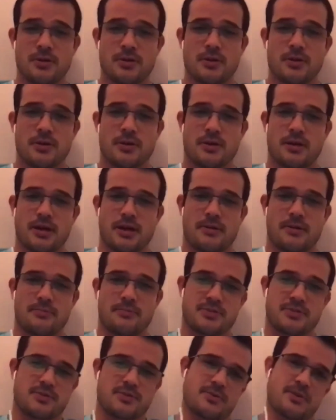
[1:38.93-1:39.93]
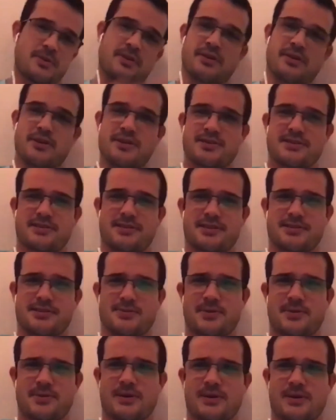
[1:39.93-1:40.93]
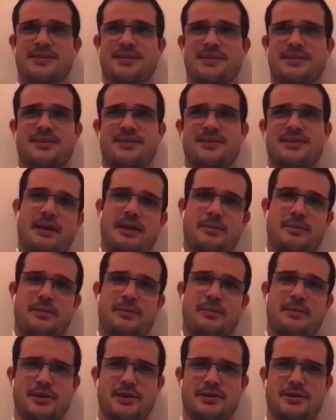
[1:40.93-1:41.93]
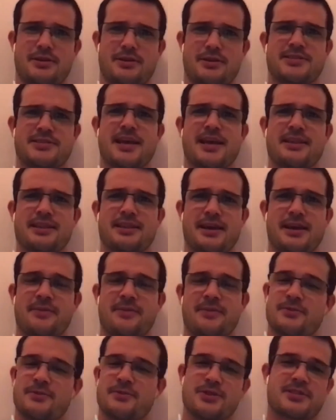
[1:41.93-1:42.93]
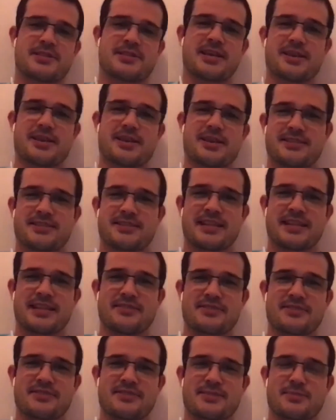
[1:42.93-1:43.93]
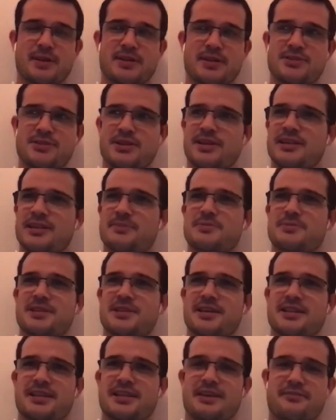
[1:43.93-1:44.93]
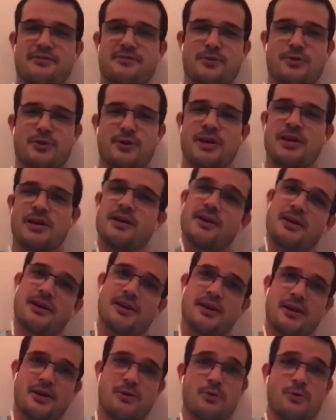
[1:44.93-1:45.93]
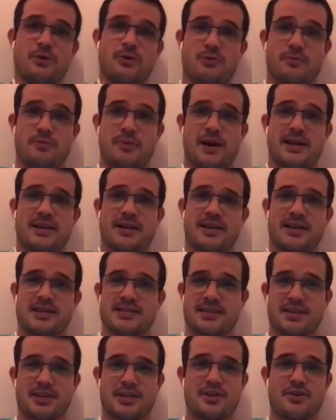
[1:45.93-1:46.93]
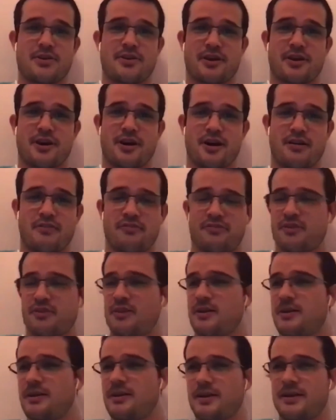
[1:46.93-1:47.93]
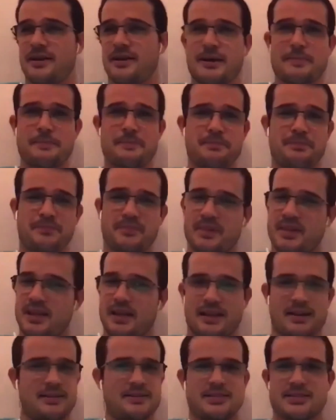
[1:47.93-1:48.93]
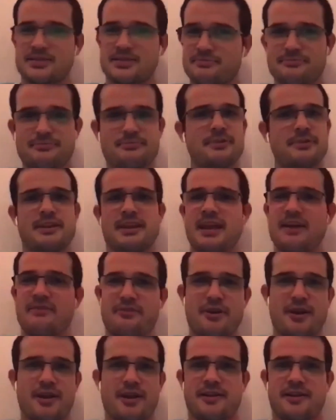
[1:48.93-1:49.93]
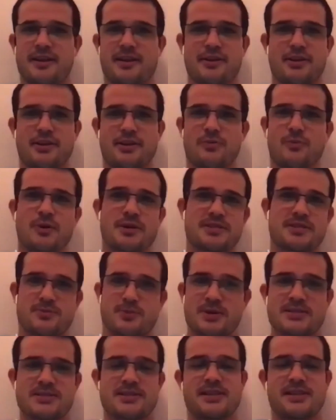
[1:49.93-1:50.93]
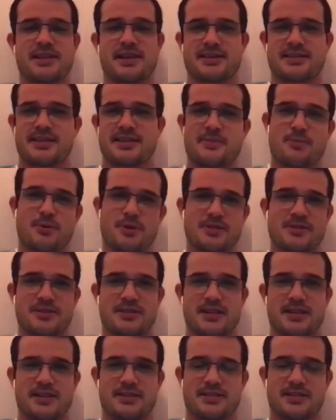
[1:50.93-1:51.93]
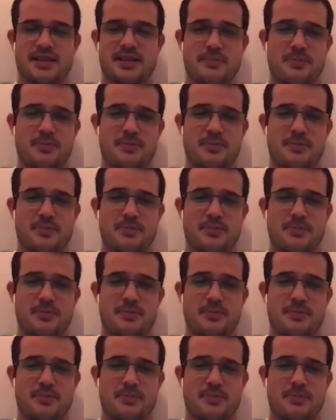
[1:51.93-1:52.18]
So it was one of those things where I was like, crap, you're staying there. You say you're going to stay there for 6 months. You end up staying there for, well, in my case, like a year and a half. It's just never ending. What's the next step? What's the next step?